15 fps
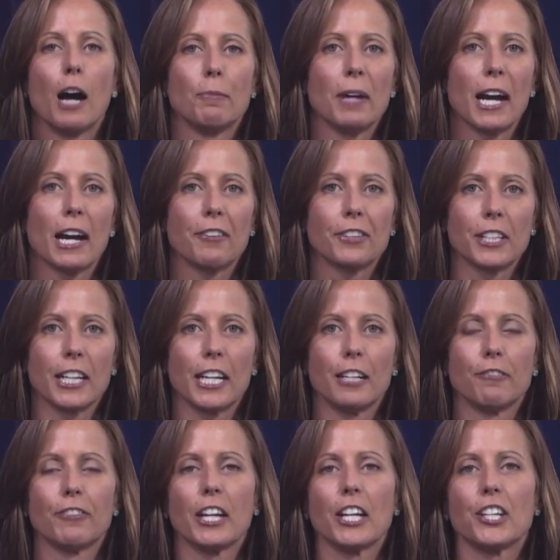have the
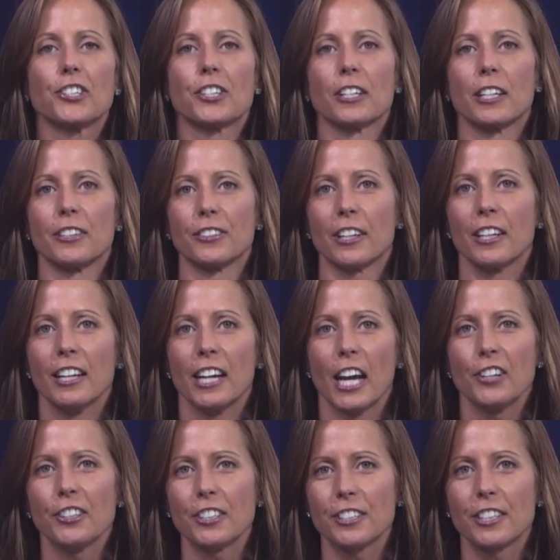innovation and
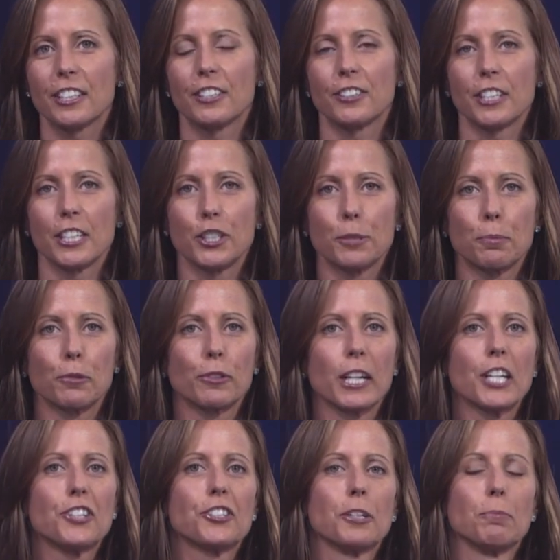just the
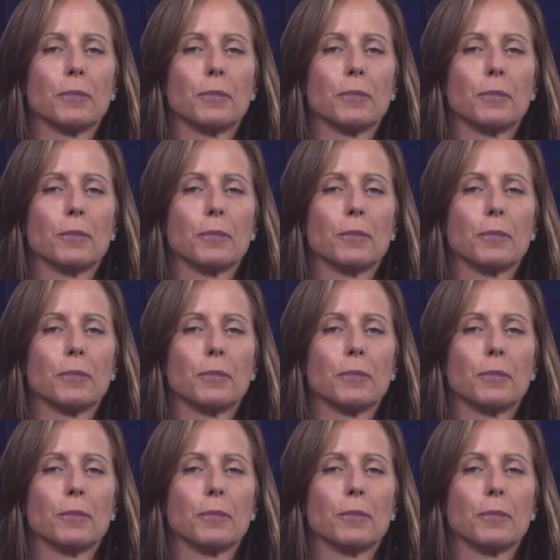inspiration,